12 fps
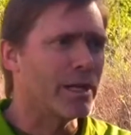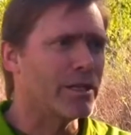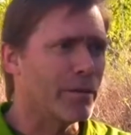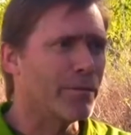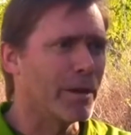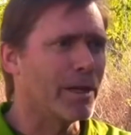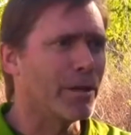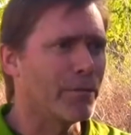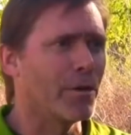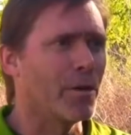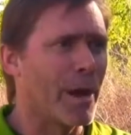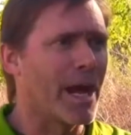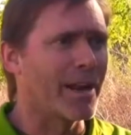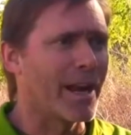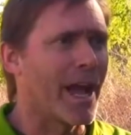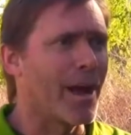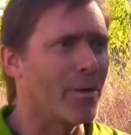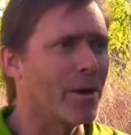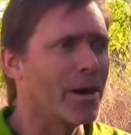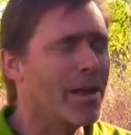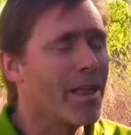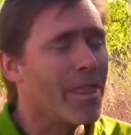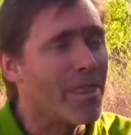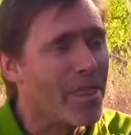on your finger for about an hour,
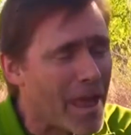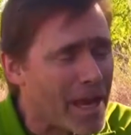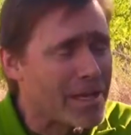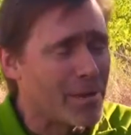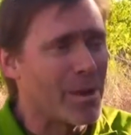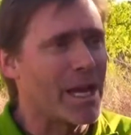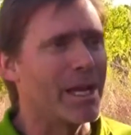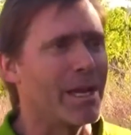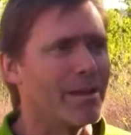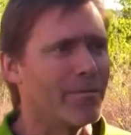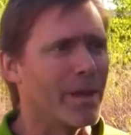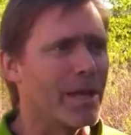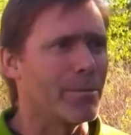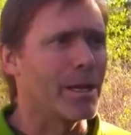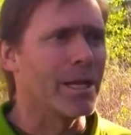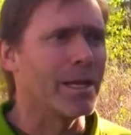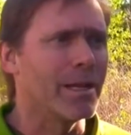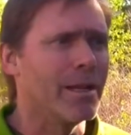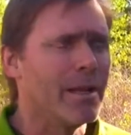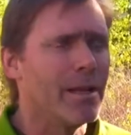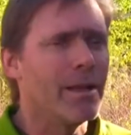then you may get envenomated.